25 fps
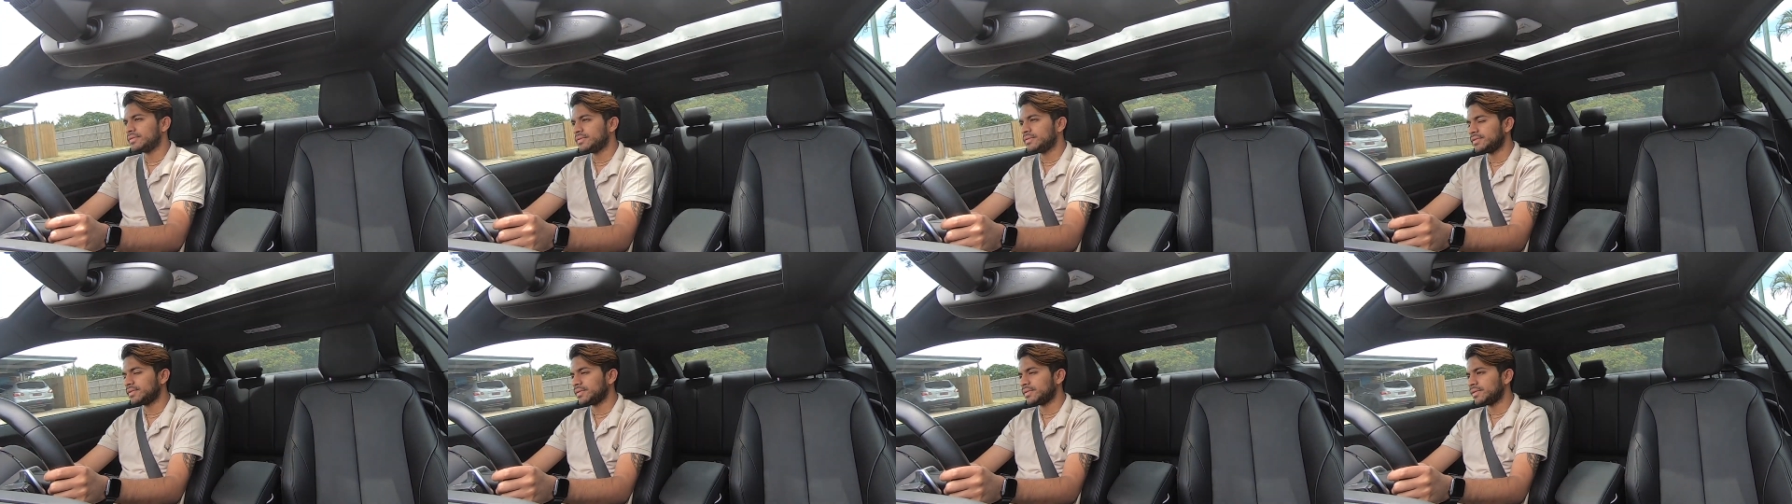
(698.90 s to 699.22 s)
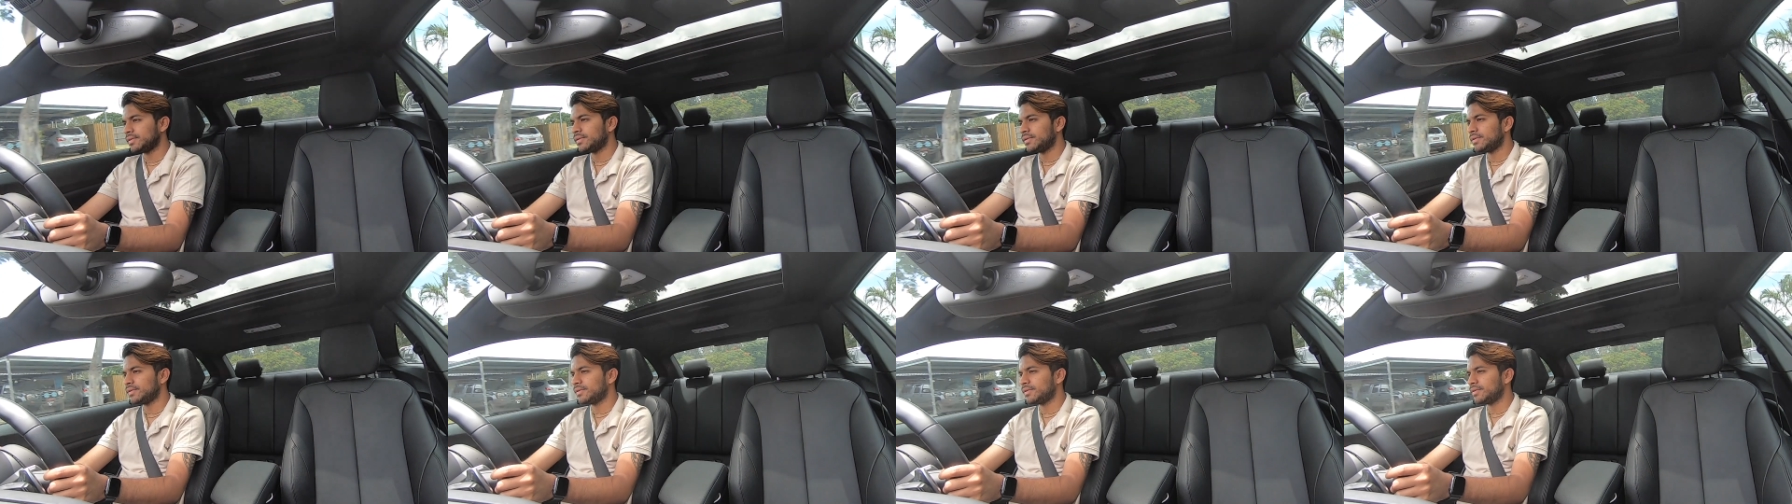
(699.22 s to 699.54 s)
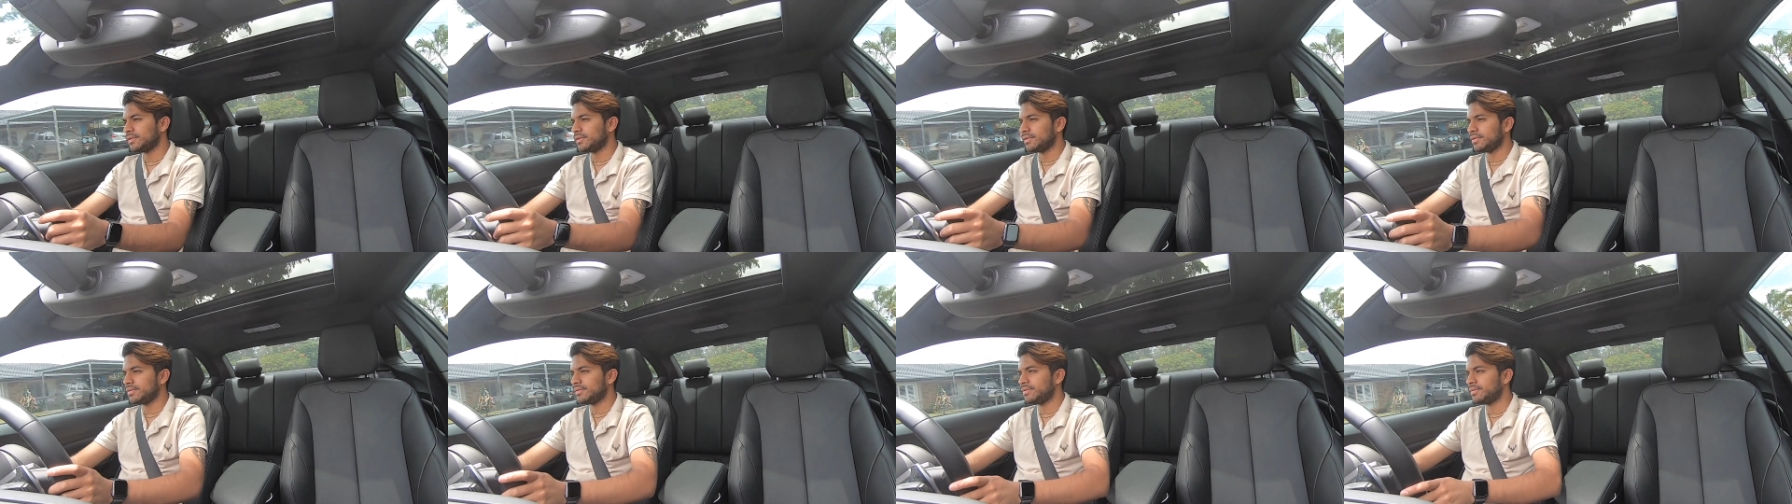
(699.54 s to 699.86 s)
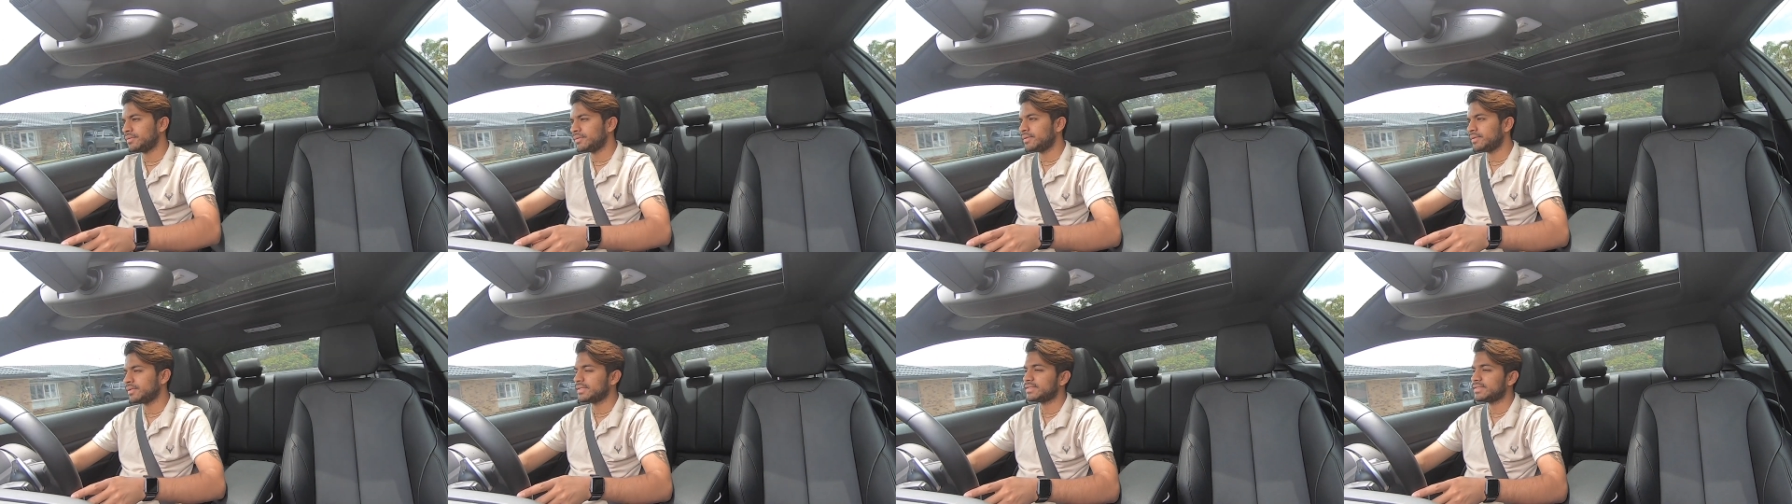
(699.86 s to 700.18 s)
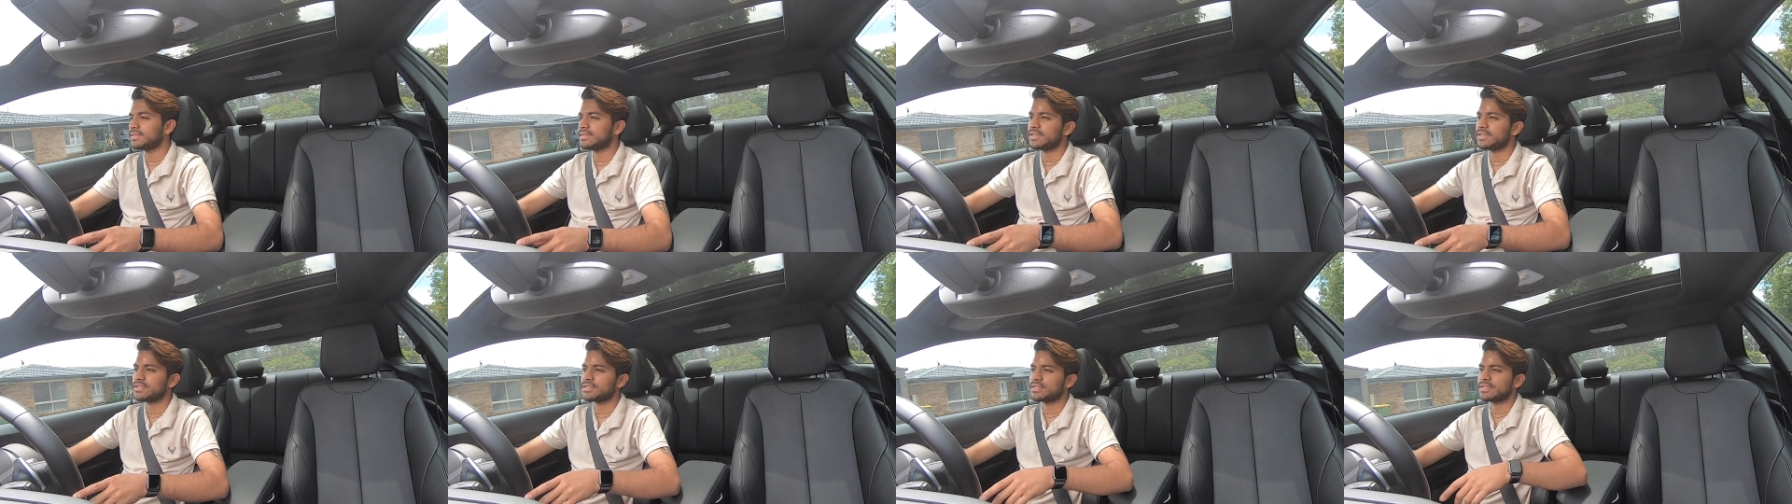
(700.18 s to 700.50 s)
So
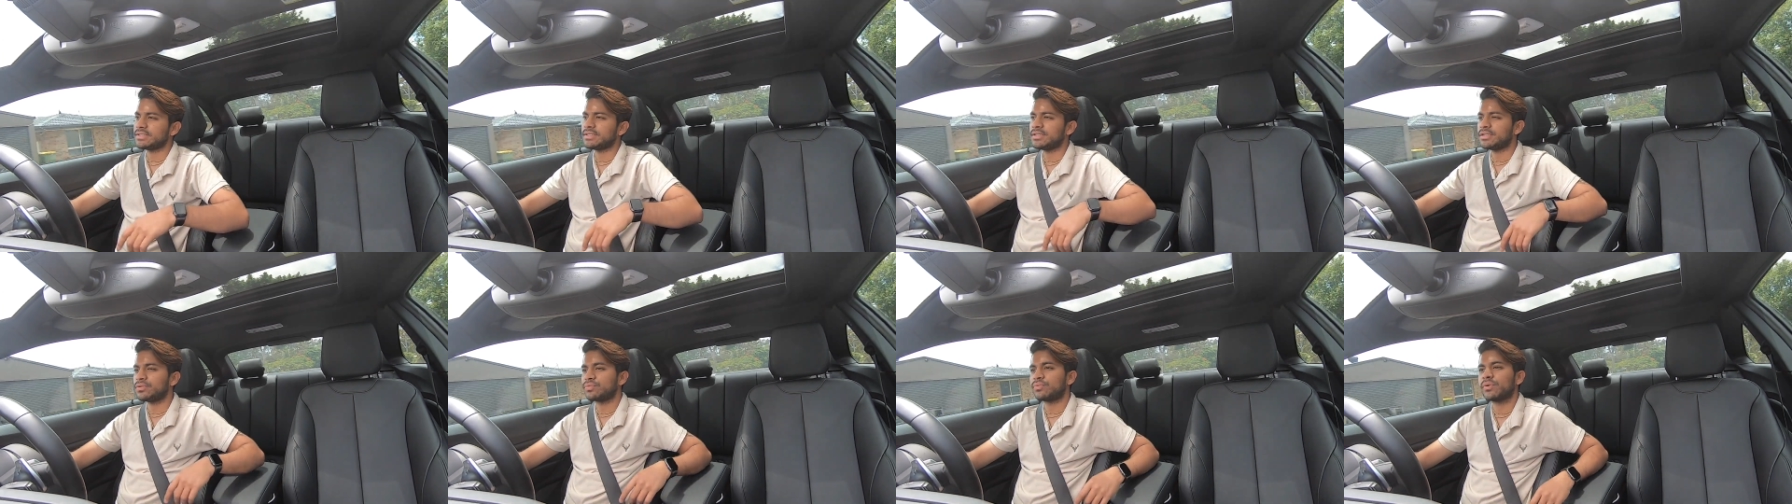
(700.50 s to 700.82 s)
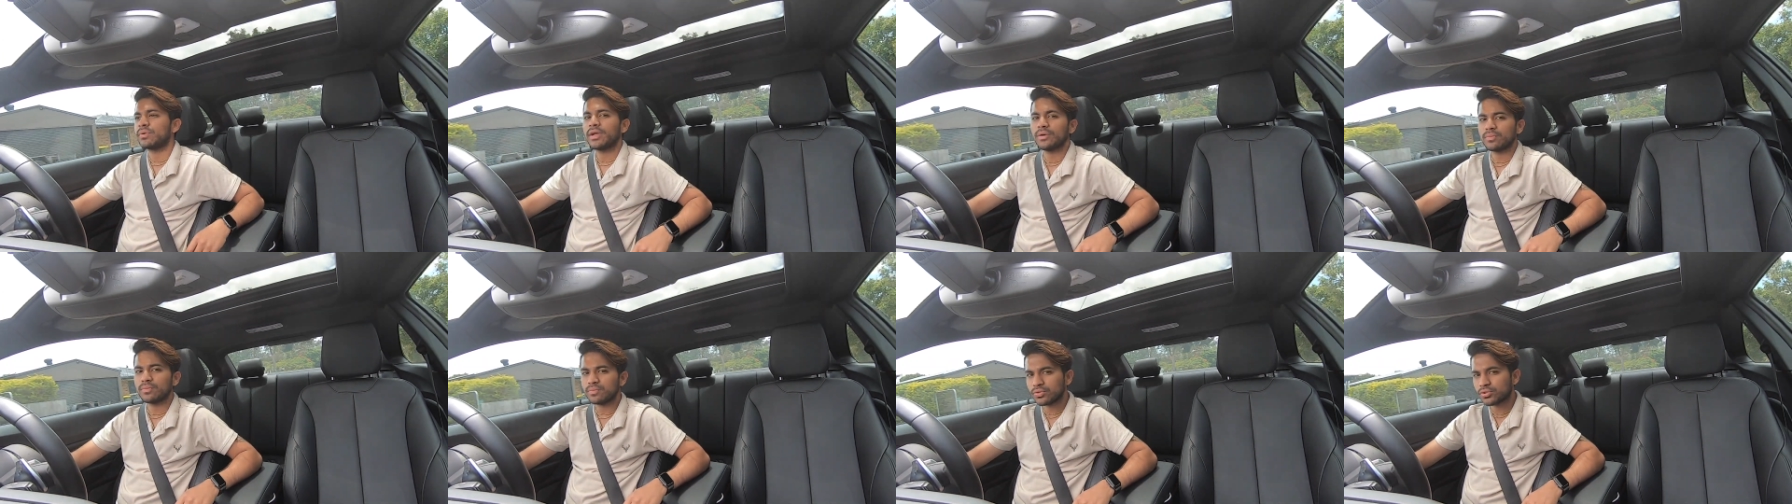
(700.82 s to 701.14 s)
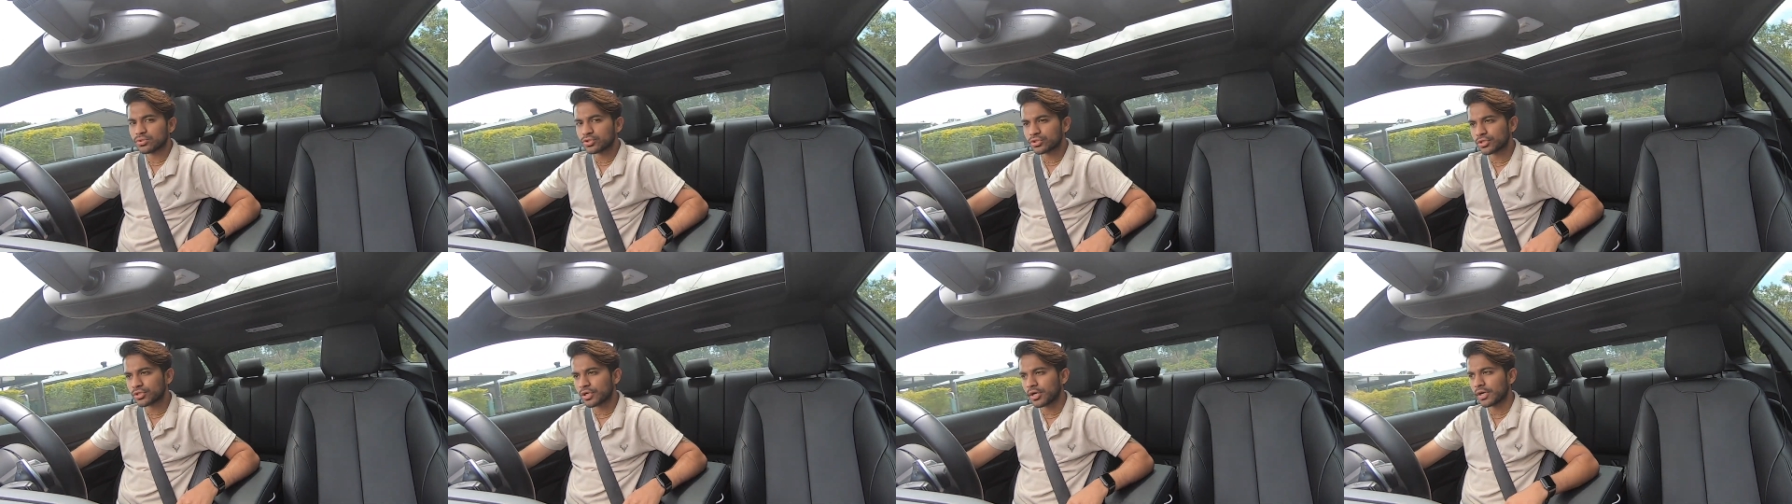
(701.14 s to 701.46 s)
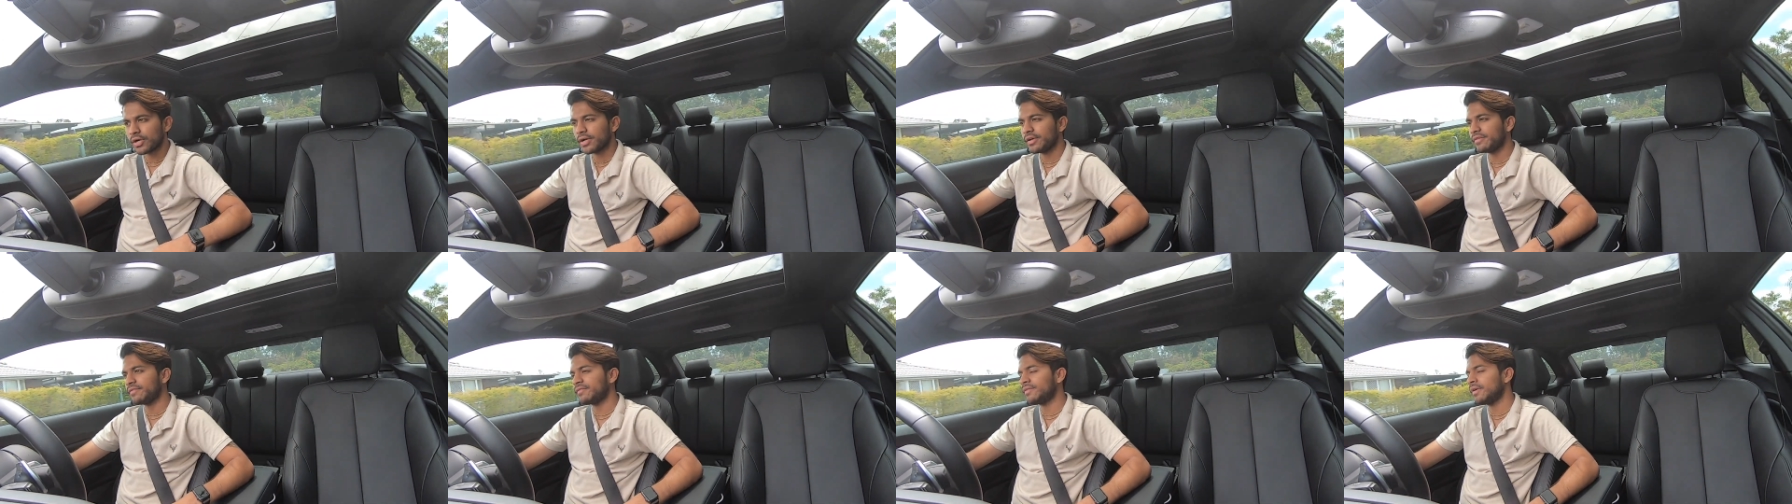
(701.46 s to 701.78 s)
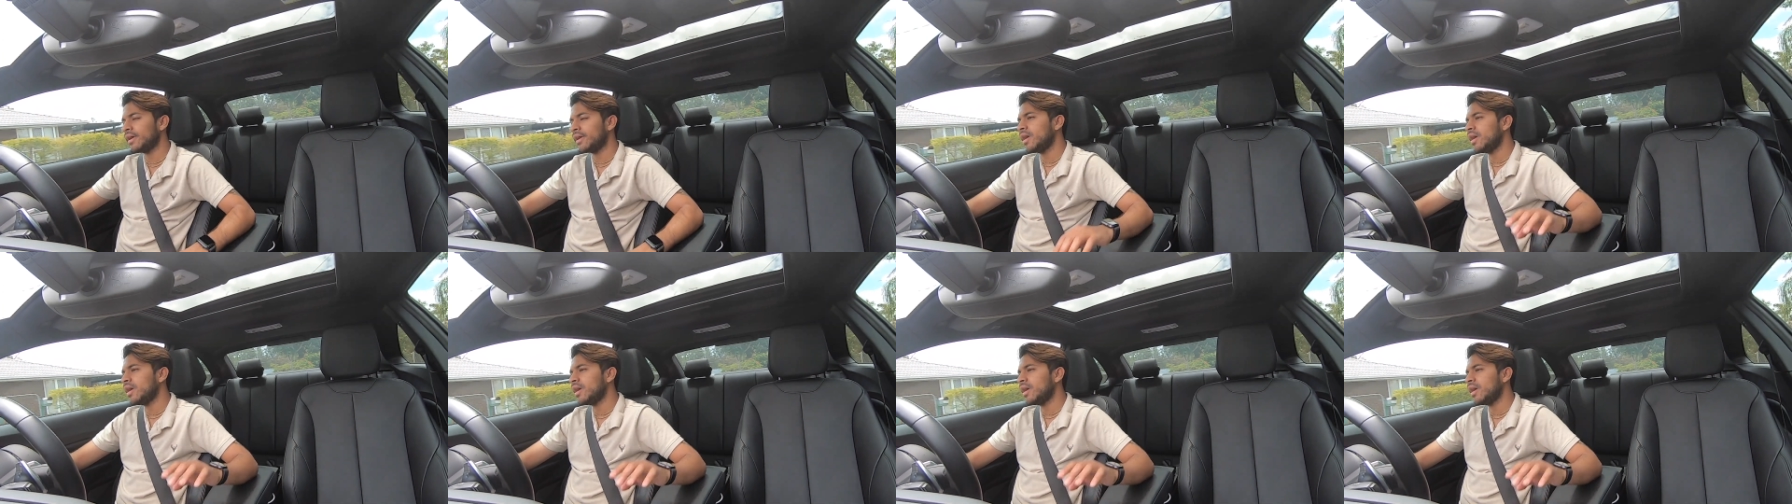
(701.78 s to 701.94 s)
essentially a rear wheel drive,